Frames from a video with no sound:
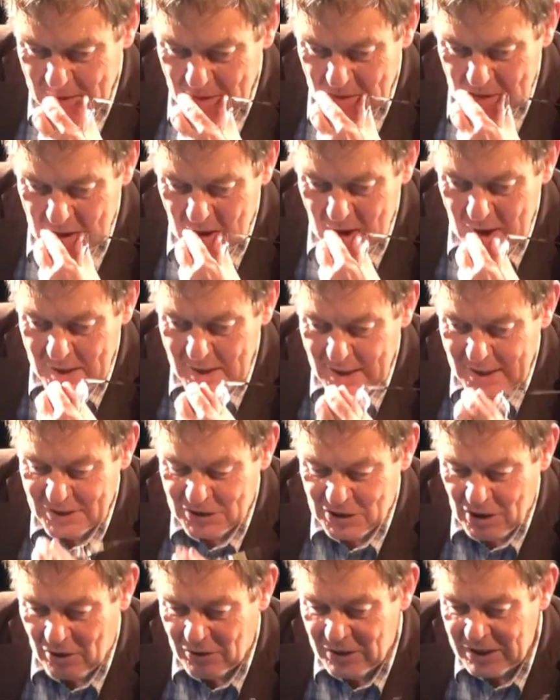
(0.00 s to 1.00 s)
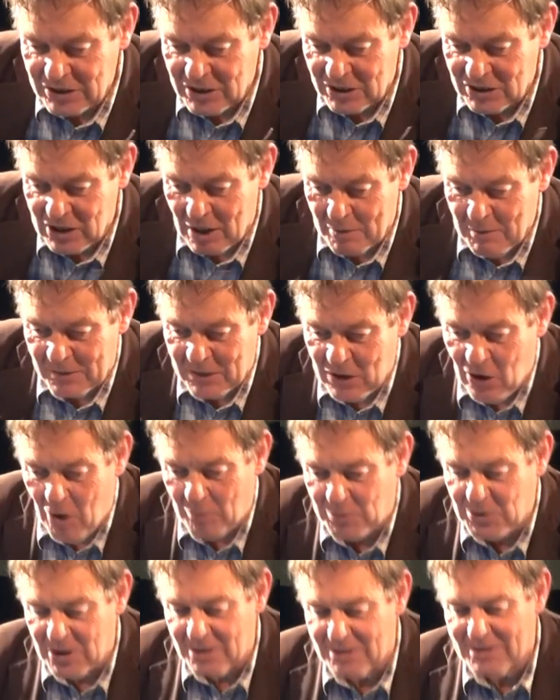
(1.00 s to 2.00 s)
Okay, so these are some of the
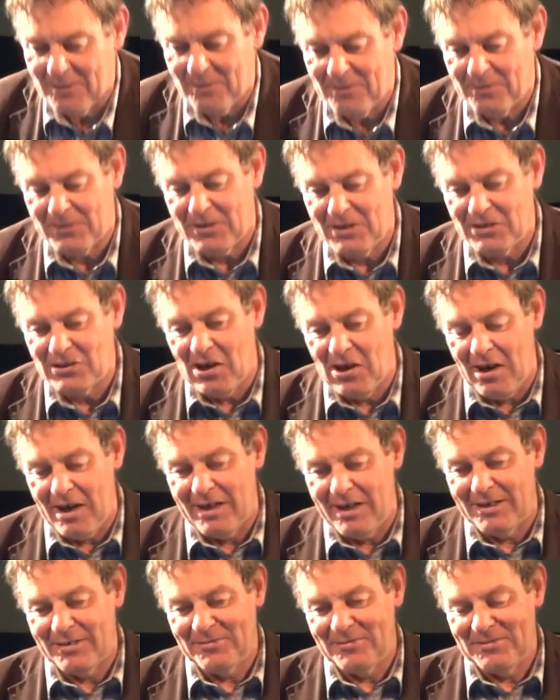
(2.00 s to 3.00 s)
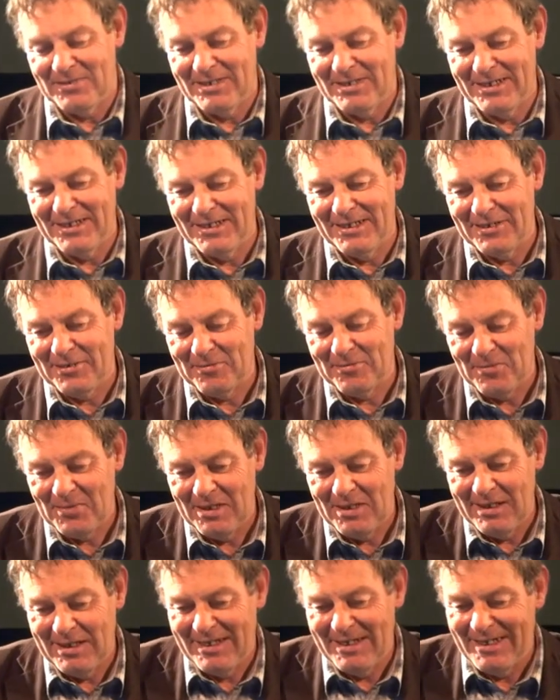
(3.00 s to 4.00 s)
objects of desire, uh,
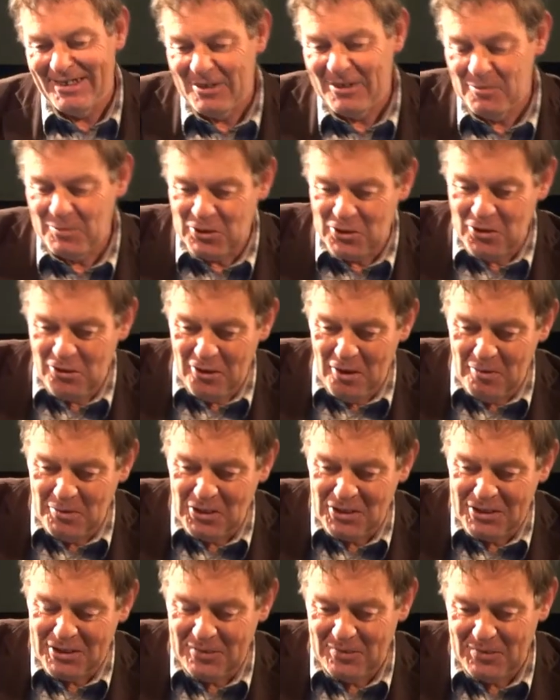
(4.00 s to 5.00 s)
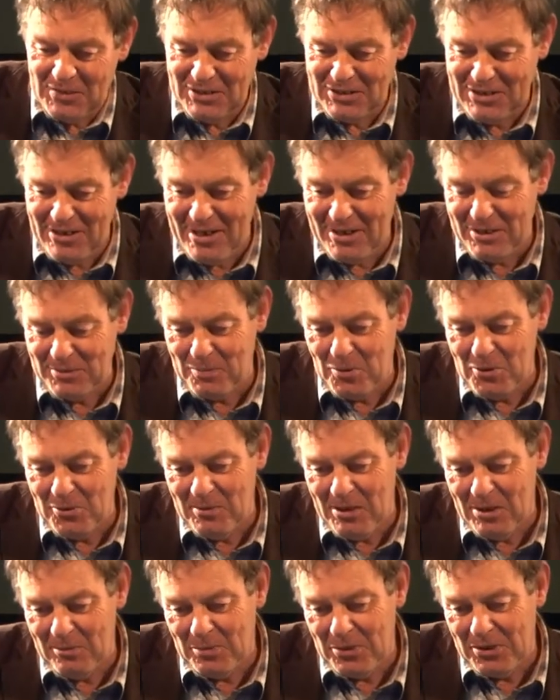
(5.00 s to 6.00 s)
obscure objects of desire, has
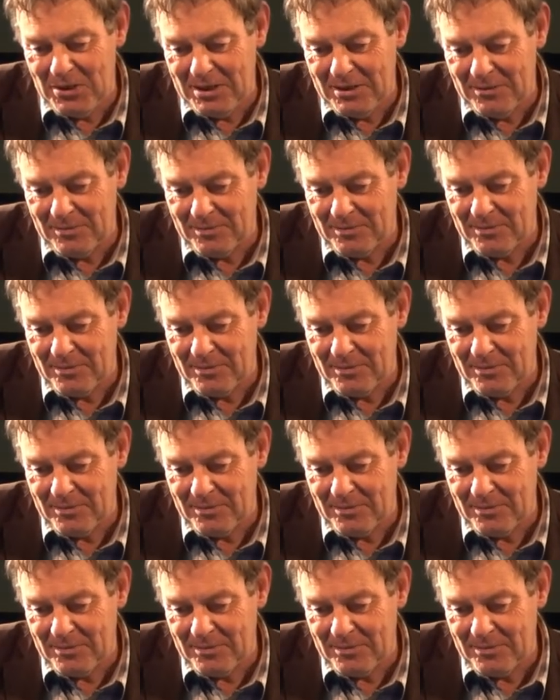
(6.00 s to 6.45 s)
been well put in.